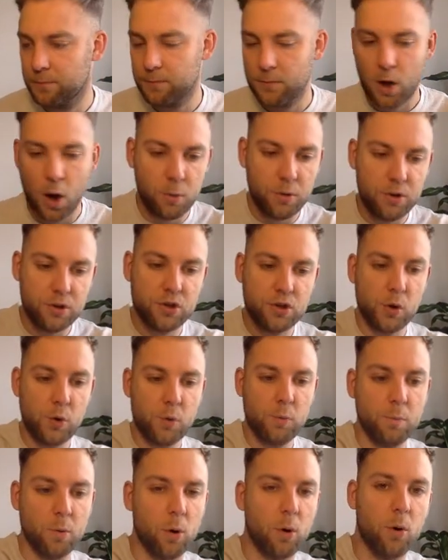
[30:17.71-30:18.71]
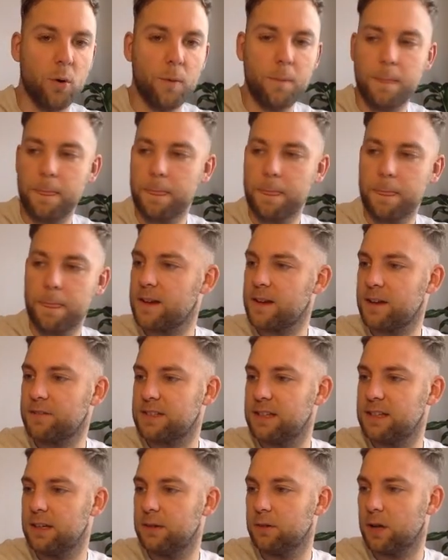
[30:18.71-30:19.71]
Only 2 more to have a
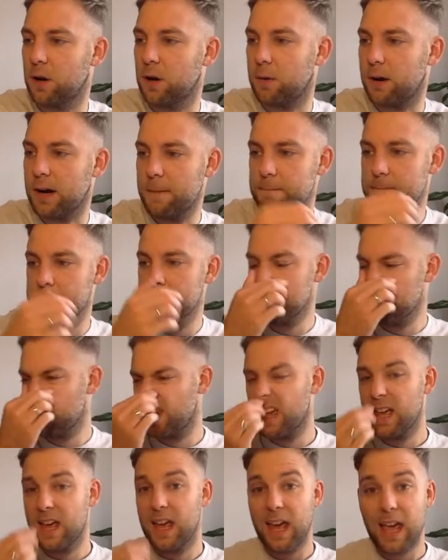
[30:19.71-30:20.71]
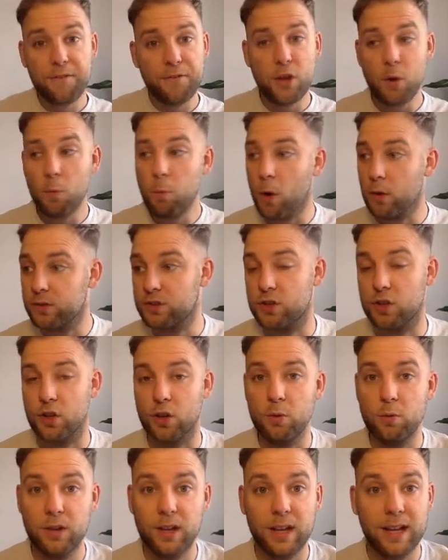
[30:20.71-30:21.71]
little go at. If you want to,
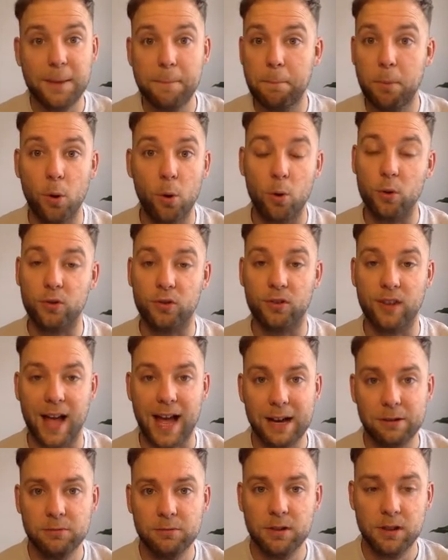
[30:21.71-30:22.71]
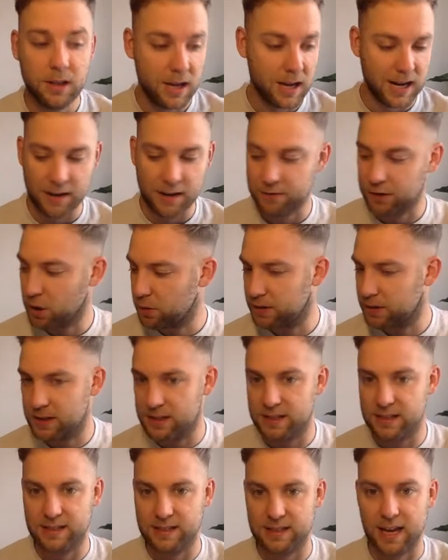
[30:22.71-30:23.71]
you can pause now and have a go at these
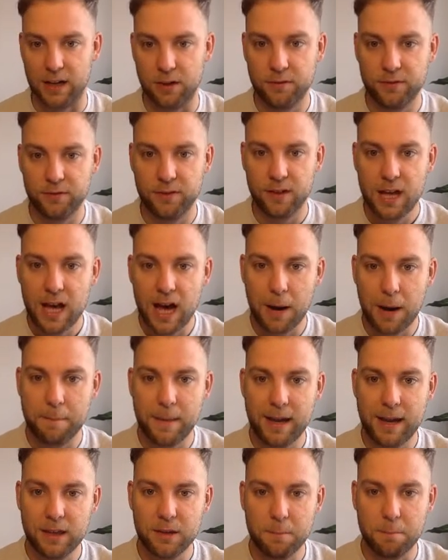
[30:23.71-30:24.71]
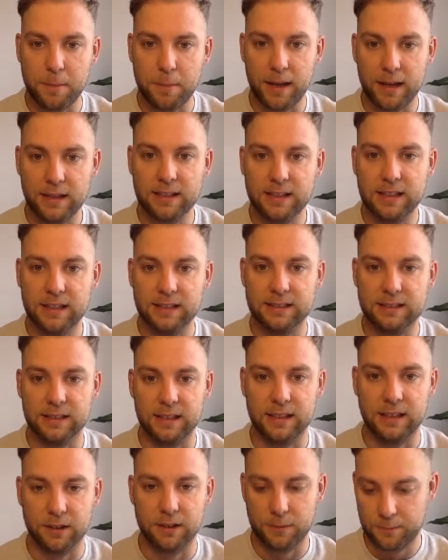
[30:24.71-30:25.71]
yourself. I'll make them big so you can
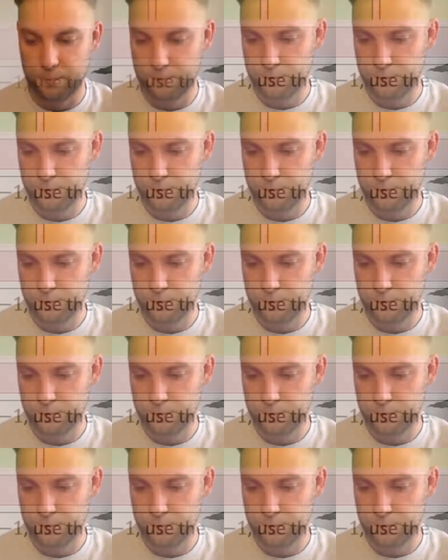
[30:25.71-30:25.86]
see them.